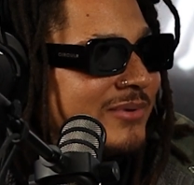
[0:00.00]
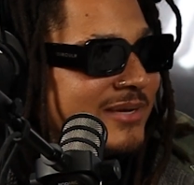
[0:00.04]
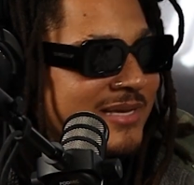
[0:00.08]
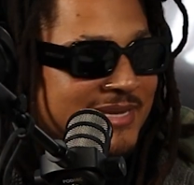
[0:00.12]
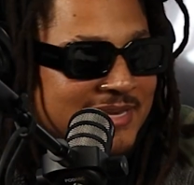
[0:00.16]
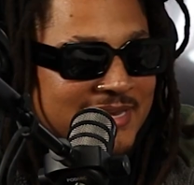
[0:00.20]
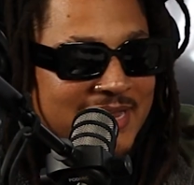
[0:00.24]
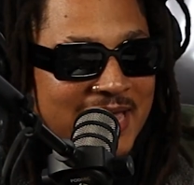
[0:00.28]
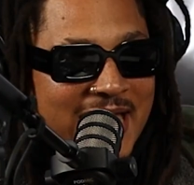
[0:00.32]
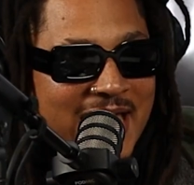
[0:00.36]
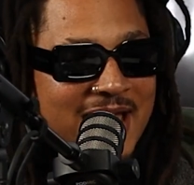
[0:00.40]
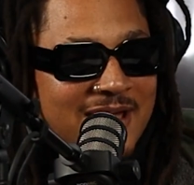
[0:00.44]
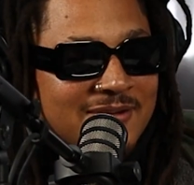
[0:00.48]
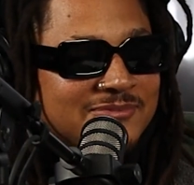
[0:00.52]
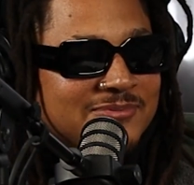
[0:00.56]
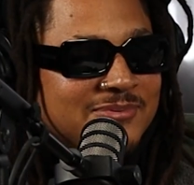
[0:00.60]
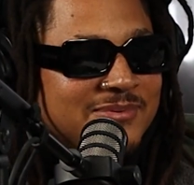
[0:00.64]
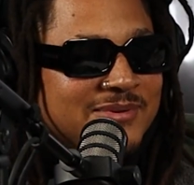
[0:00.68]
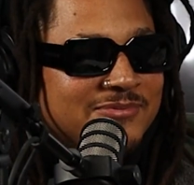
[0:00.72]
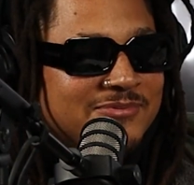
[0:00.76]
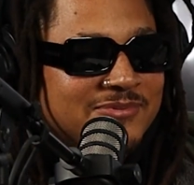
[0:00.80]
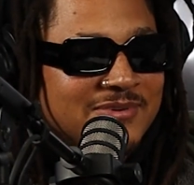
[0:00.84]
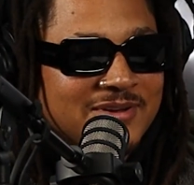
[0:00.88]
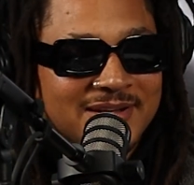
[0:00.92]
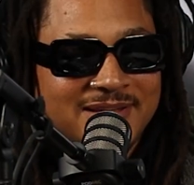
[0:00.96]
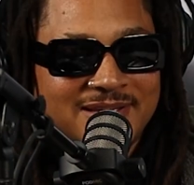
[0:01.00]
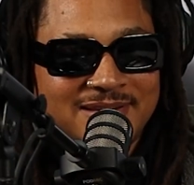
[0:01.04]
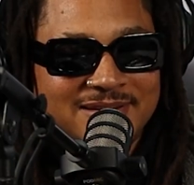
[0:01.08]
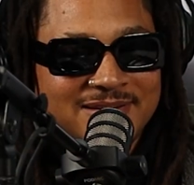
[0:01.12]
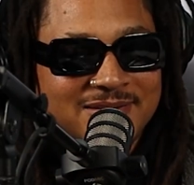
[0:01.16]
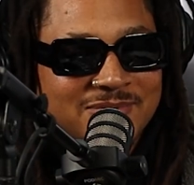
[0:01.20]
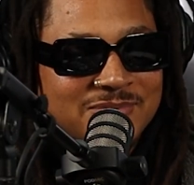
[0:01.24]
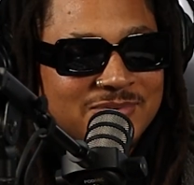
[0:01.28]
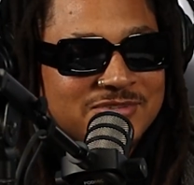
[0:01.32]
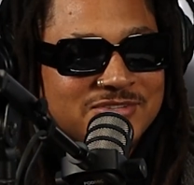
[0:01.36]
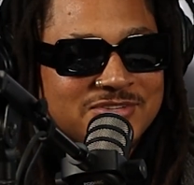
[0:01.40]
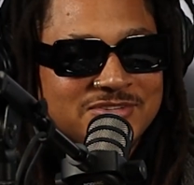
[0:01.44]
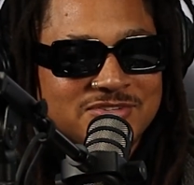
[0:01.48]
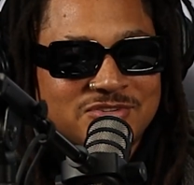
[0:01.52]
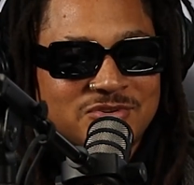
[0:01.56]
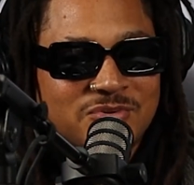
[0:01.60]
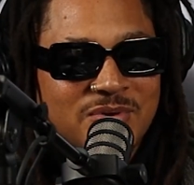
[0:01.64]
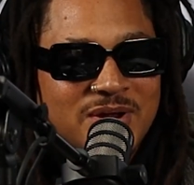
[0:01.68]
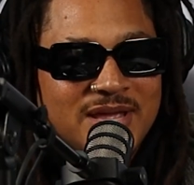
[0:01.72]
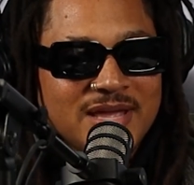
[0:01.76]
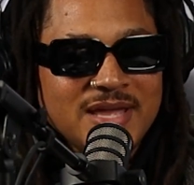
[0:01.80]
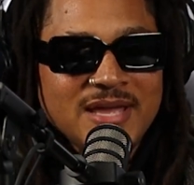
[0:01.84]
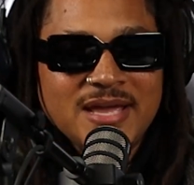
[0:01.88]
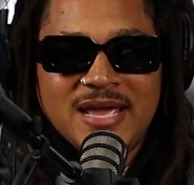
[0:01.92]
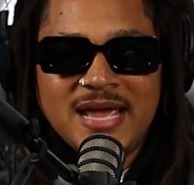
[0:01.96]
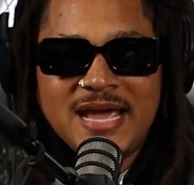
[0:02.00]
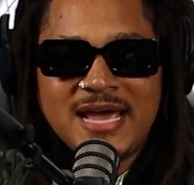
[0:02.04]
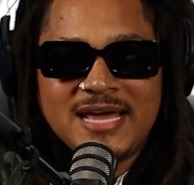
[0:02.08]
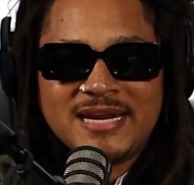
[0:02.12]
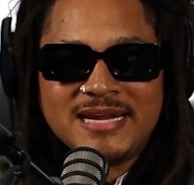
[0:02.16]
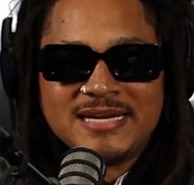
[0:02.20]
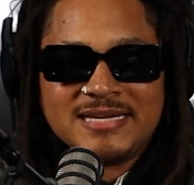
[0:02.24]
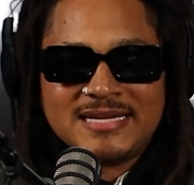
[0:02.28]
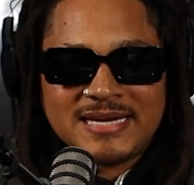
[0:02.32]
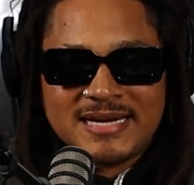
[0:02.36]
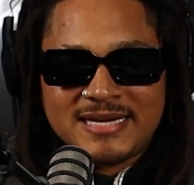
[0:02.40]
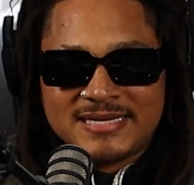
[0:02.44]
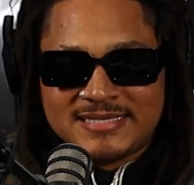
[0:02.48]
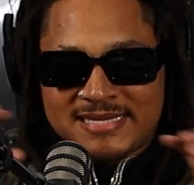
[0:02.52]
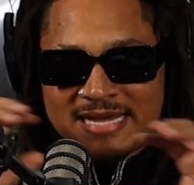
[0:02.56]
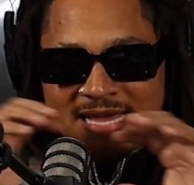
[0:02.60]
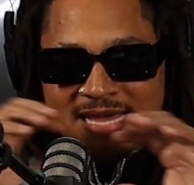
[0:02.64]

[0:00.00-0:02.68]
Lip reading: We laughed. It was just great, and it didn't